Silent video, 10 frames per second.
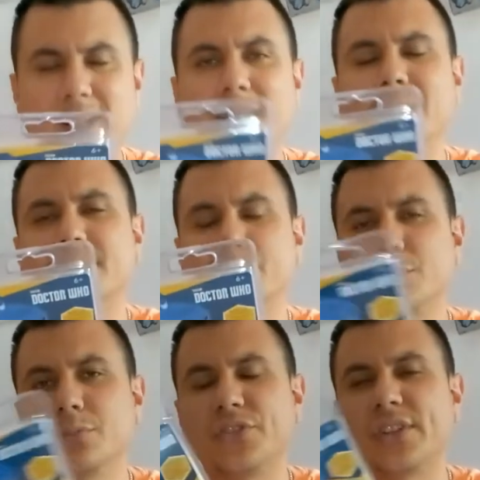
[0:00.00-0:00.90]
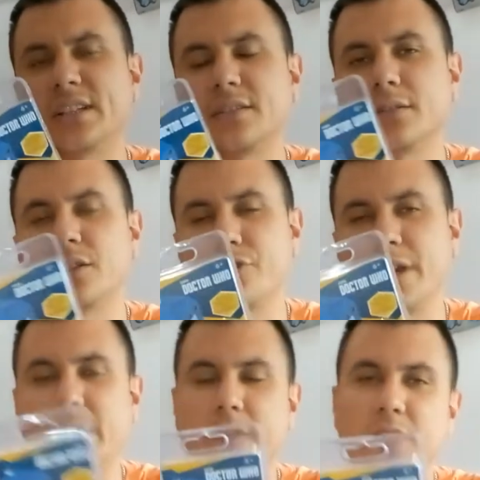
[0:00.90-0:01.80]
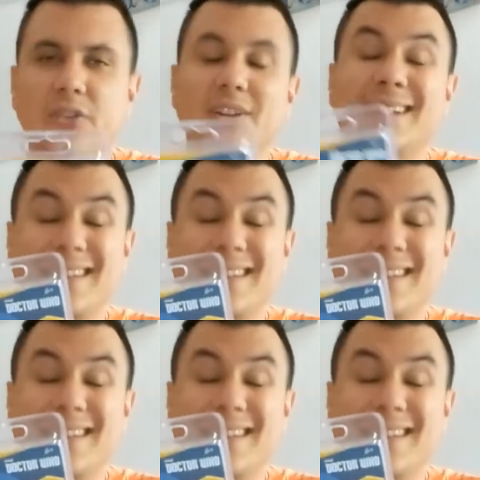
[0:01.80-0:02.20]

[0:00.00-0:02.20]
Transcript: uh, it's not uh, created, it's